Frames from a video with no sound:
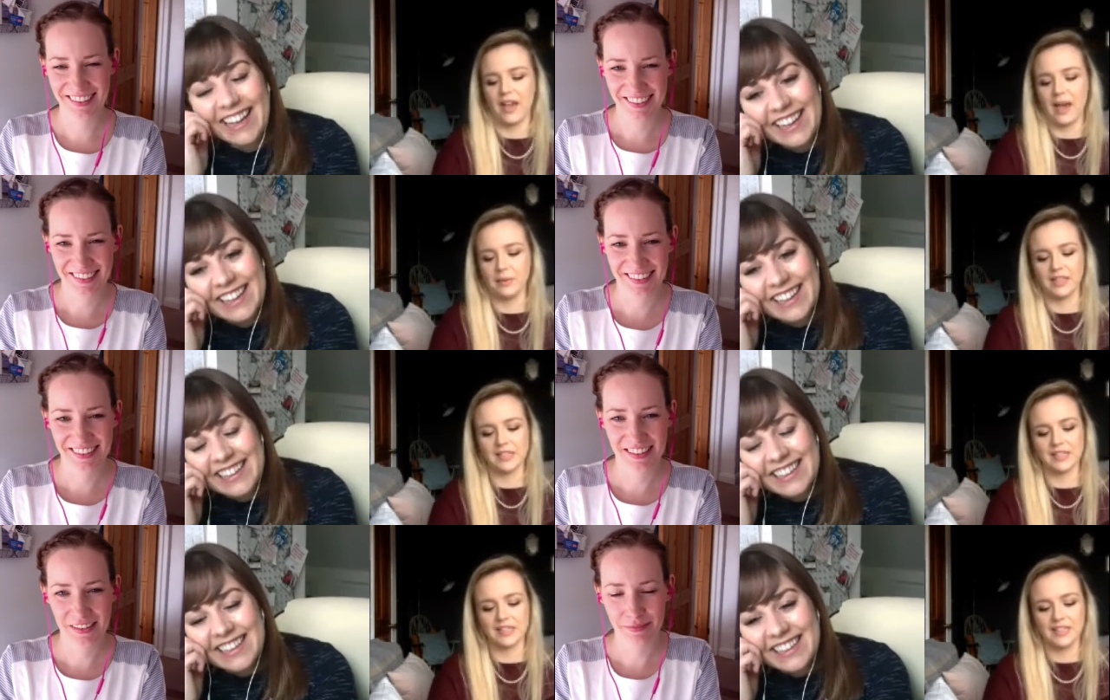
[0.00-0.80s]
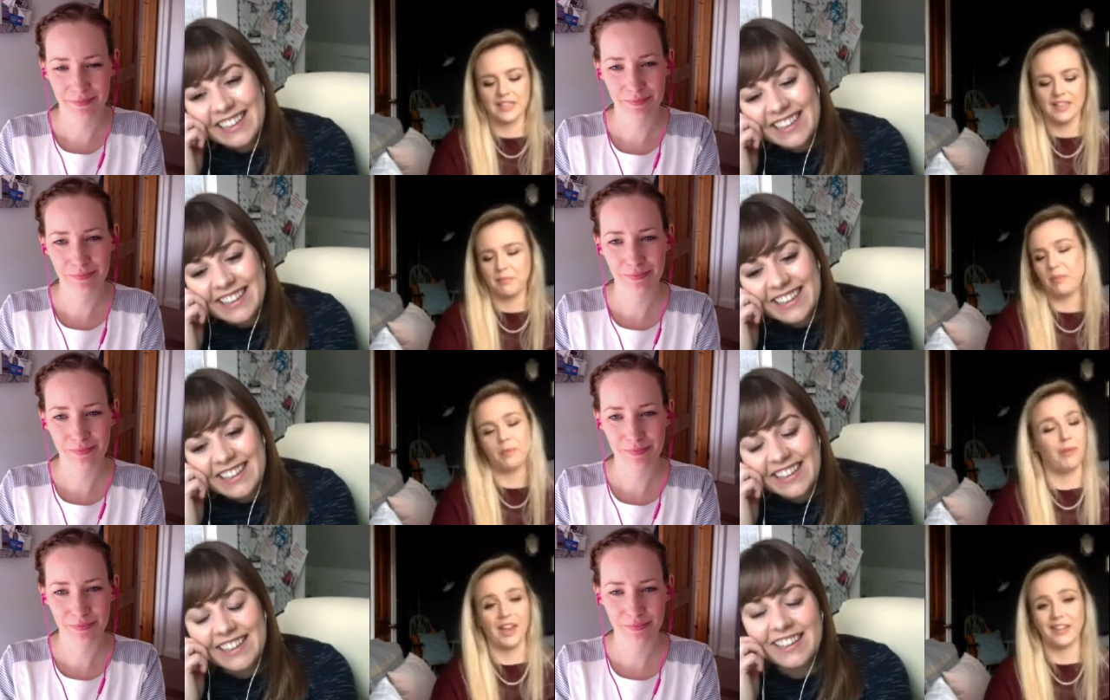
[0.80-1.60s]
Speaker 1: on there because
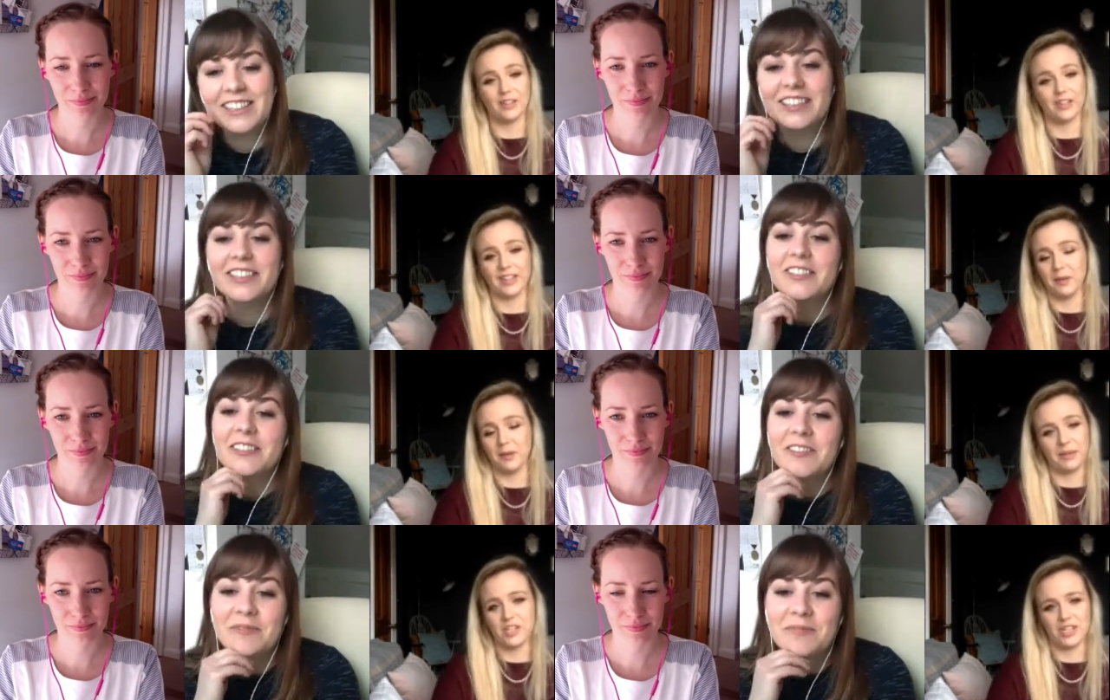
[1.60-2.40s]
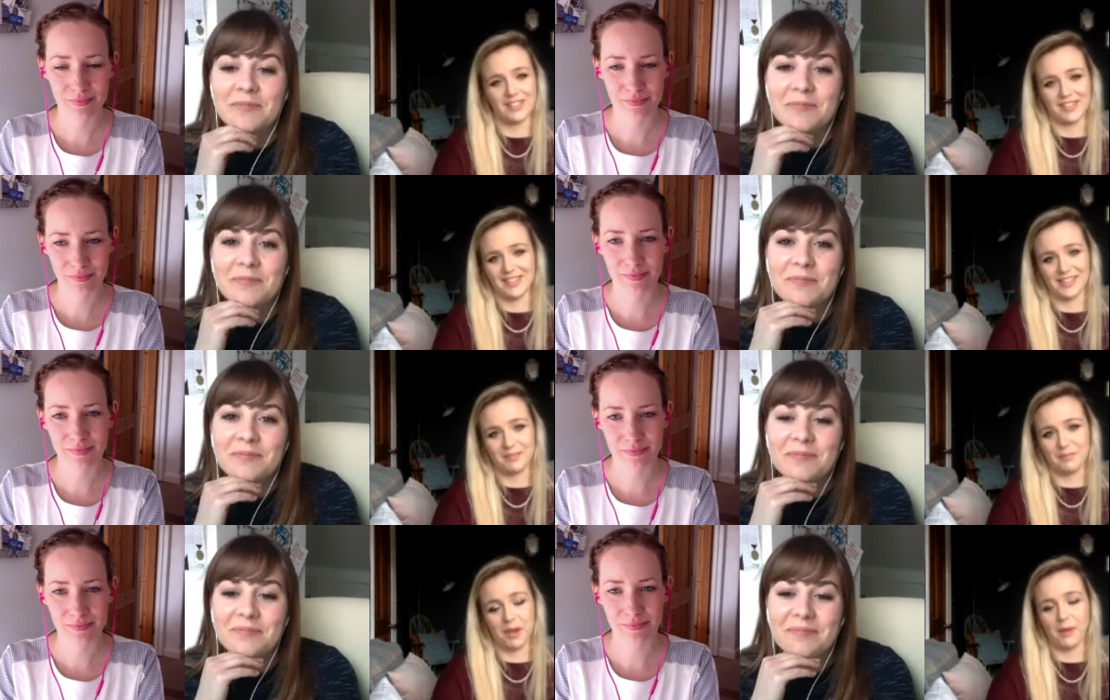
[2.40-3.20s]
people like looking at beaches
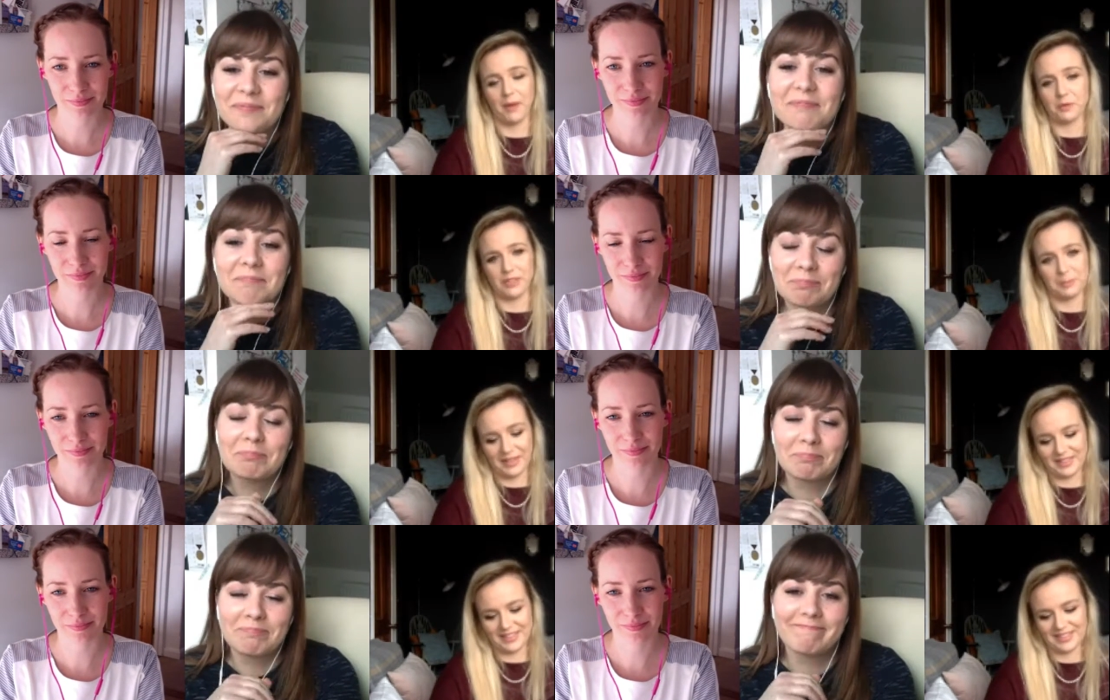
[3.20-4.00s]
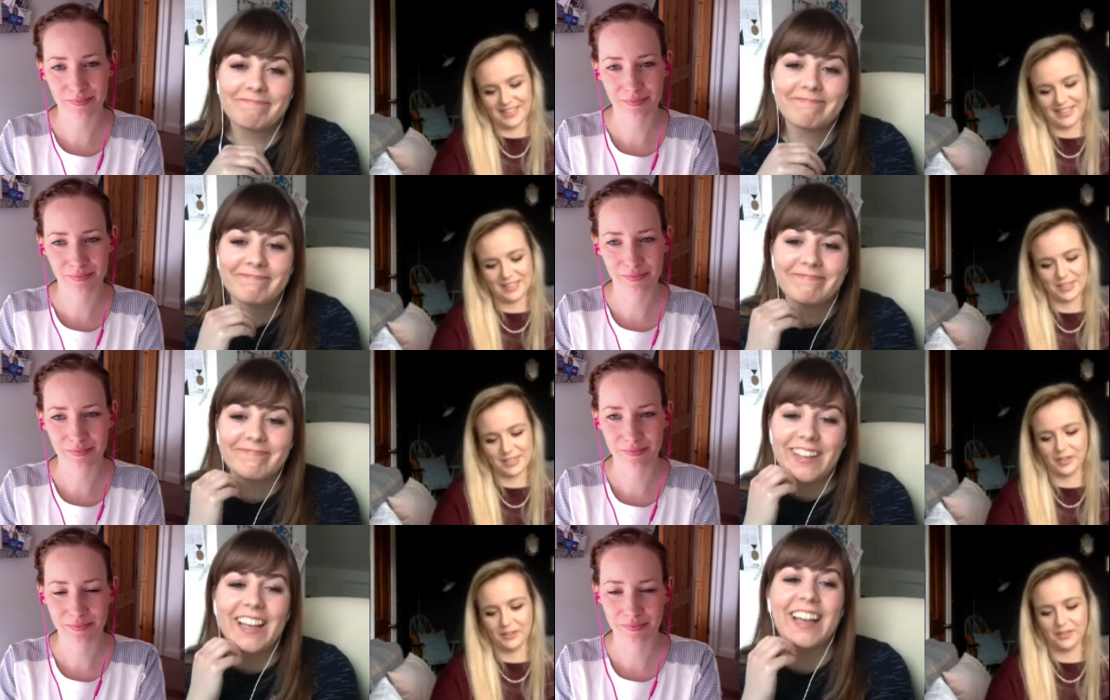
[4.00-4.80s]
and palm trees basically. So